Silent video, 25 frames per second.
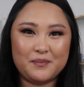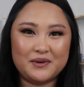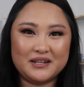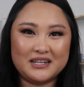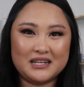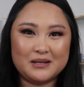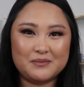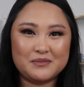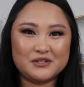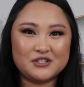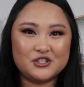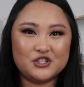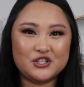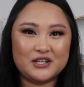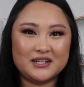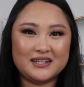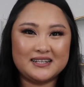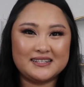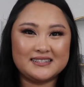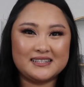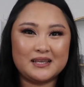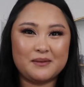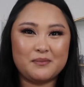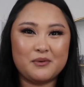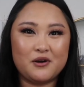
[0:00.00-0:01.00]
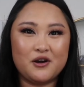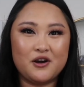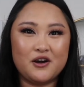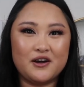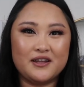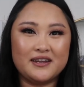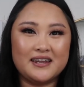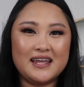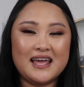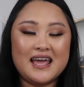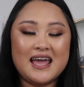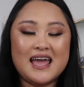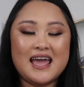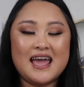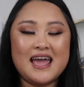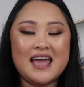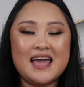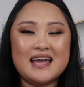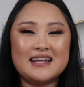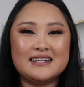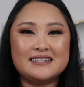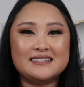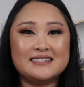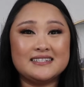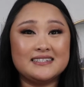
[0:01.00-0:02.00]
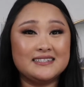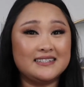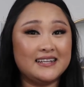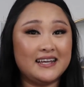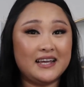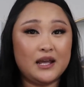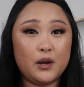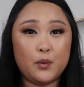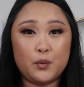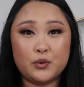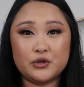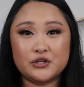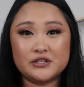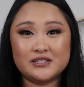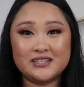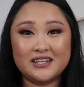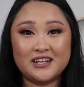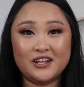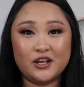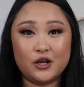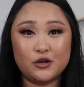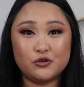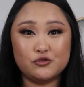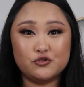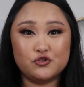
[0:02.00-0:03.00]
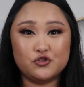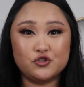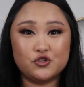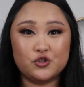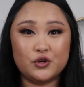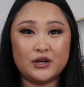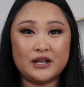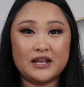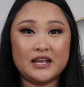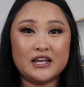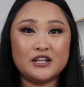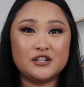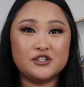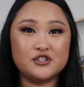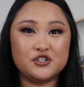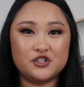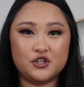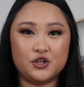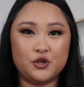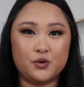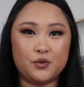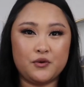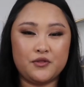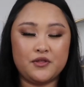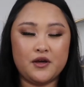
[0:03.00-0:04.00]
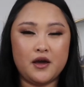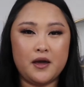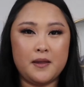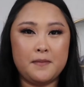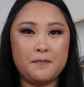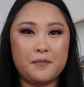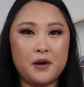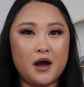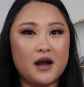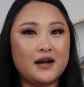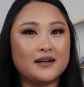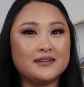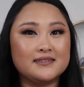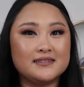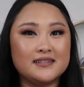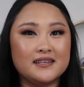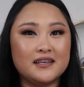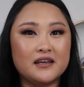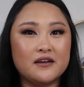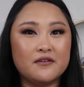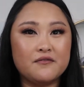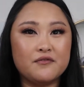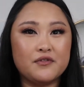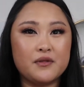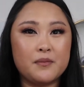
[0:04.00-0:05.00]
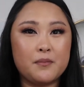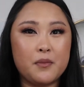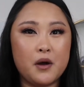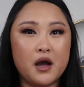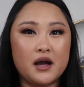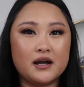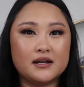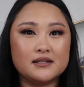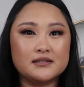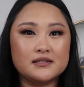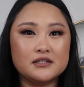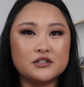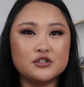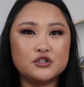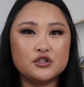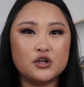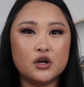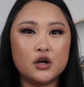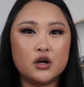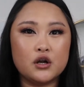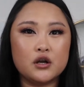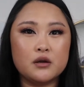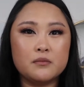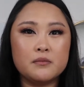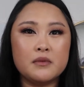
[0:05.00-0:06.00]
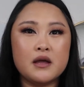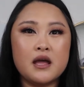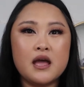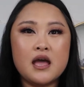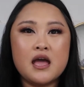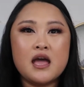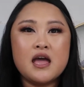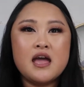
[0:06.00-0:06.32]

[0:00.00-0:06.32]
My name is Jenny Sapon, and today we're just gonna go straight into the unboxing of the Boxy Charm.